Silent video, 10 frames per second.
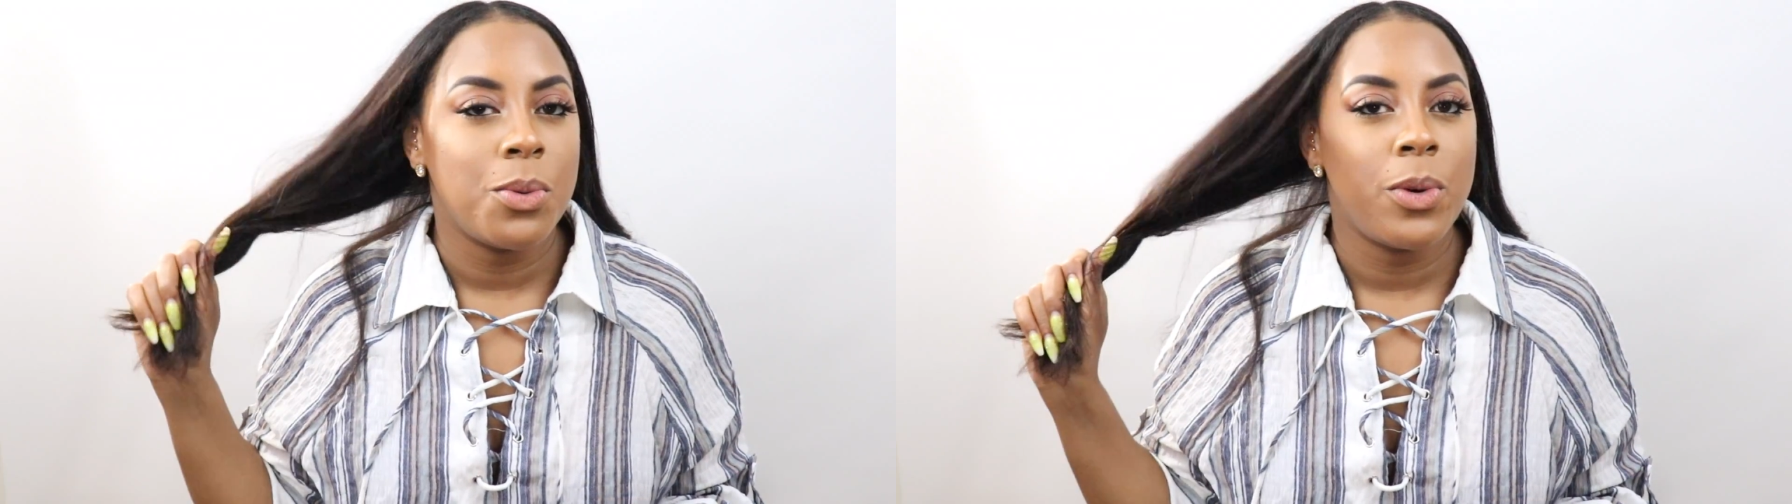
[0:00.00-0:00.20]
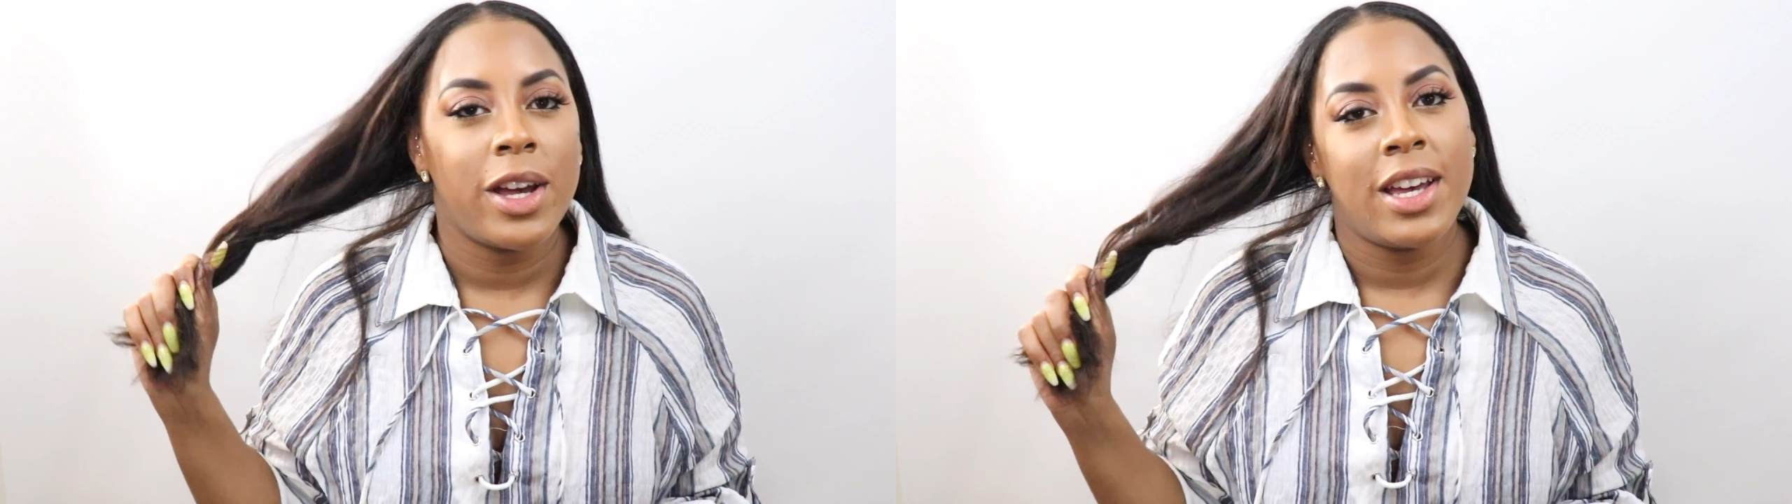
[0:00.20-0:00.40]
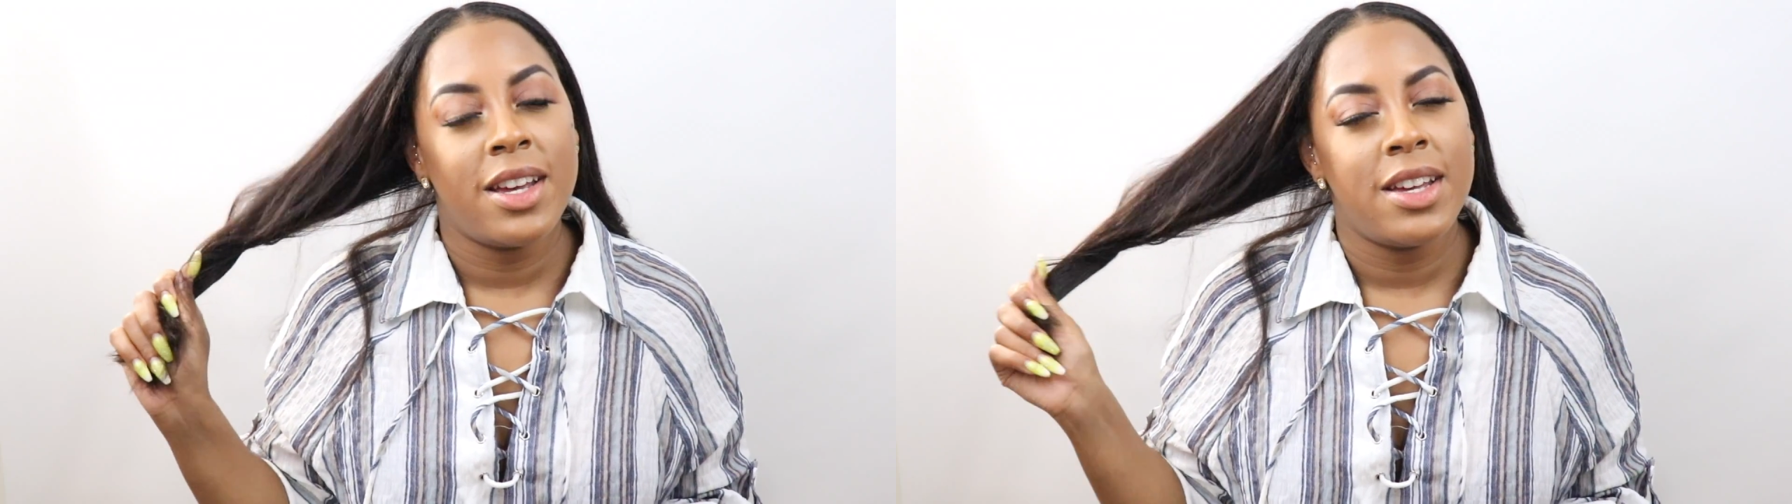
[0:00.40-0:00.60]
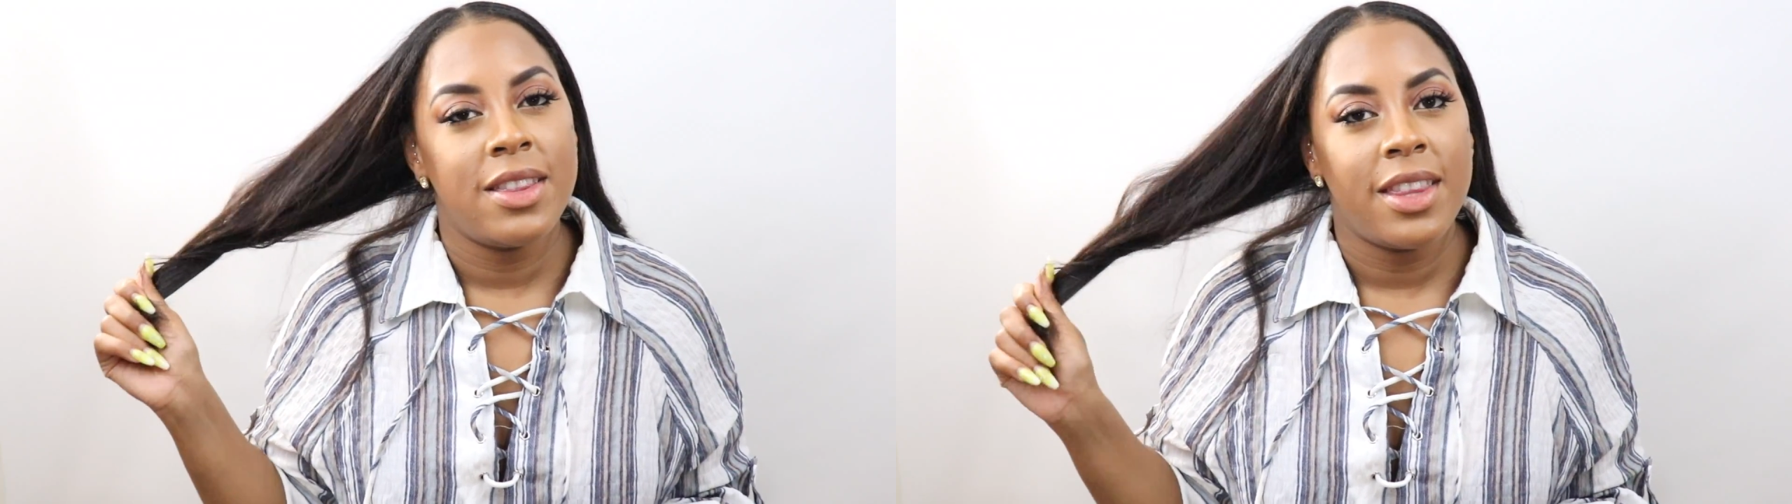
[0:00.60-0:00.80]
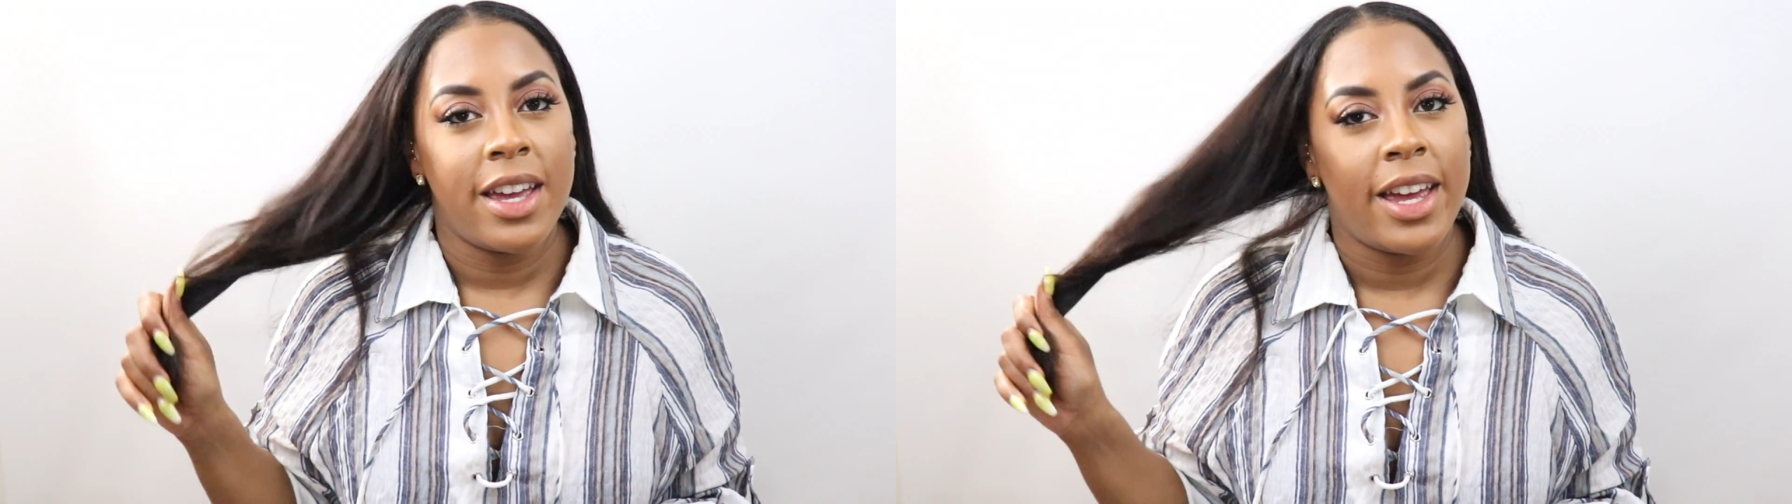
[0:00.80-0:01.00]

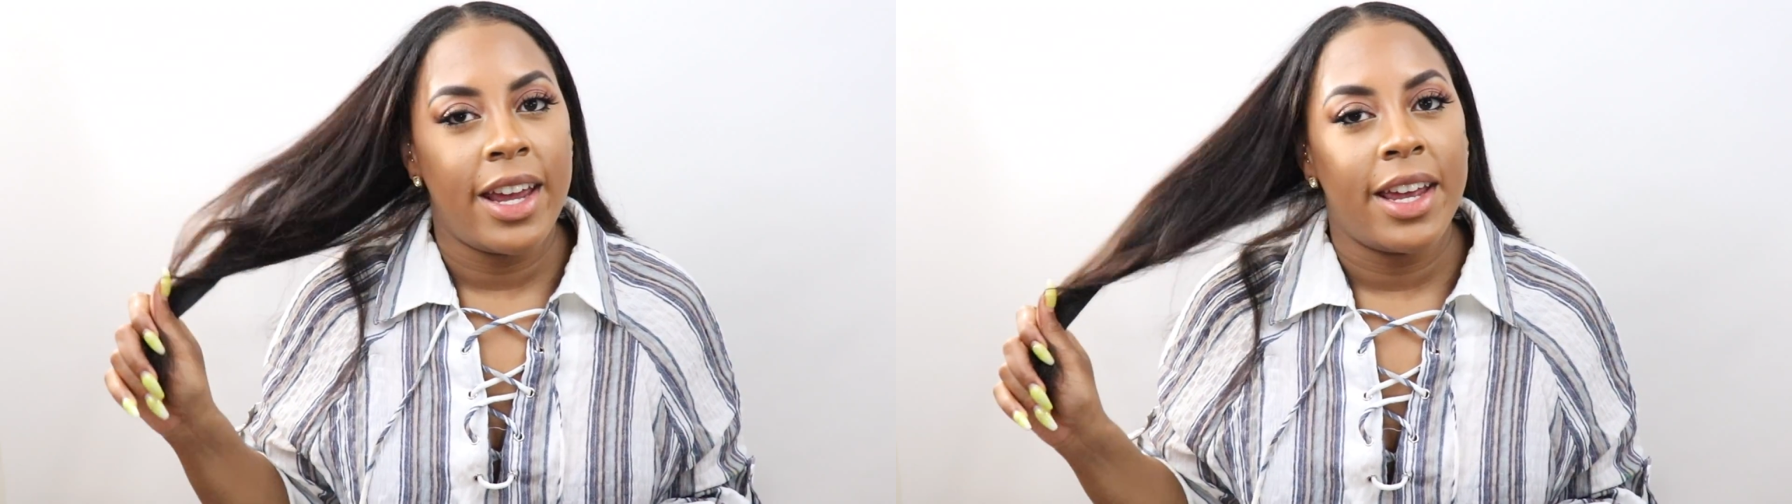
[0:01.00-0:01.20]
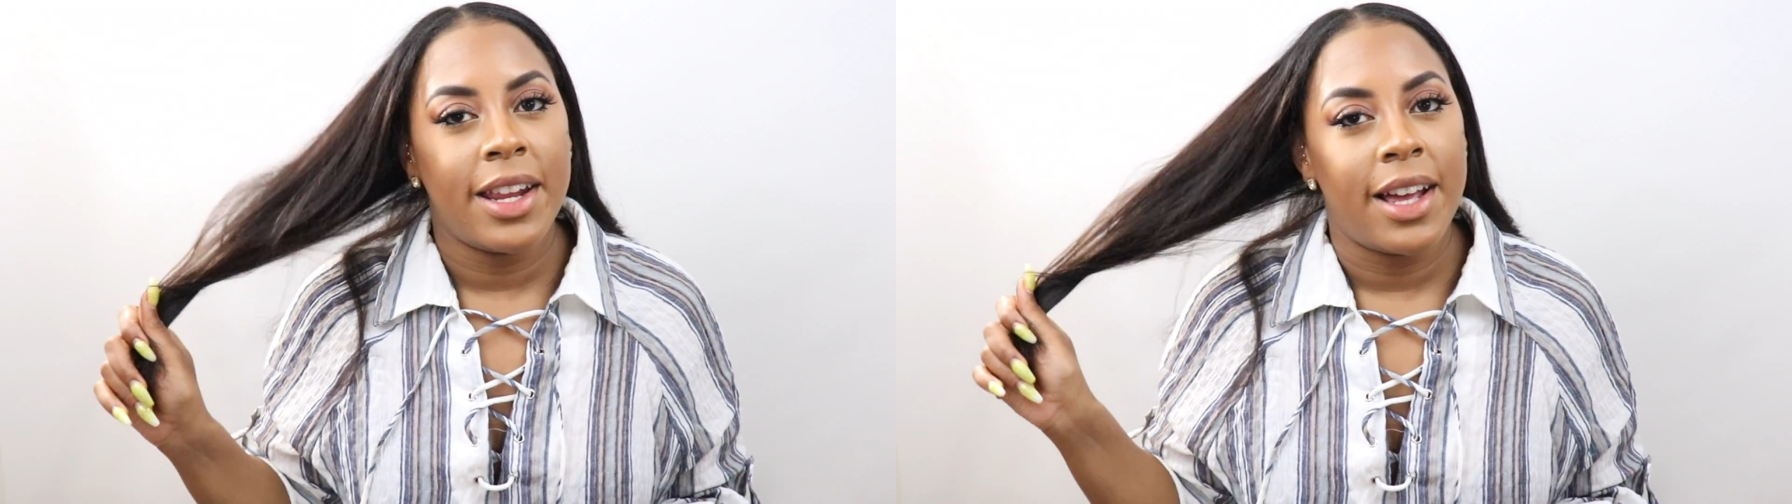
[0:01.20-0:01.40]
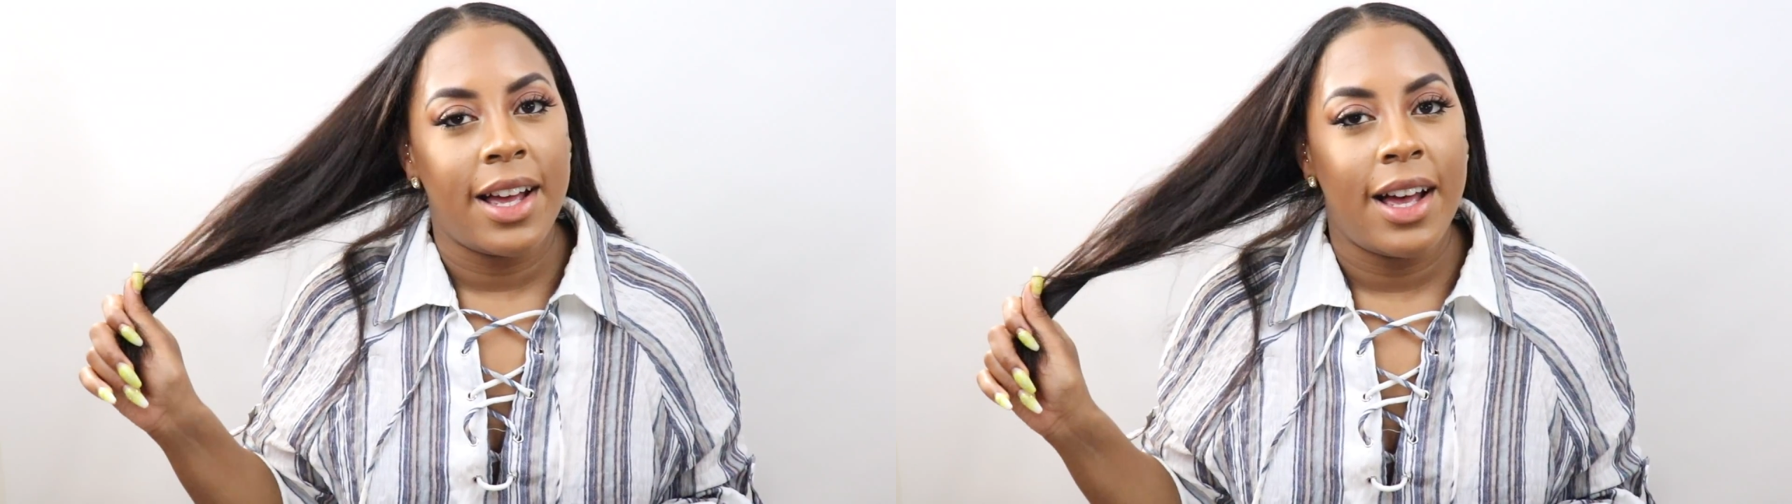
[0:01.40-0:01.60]
way that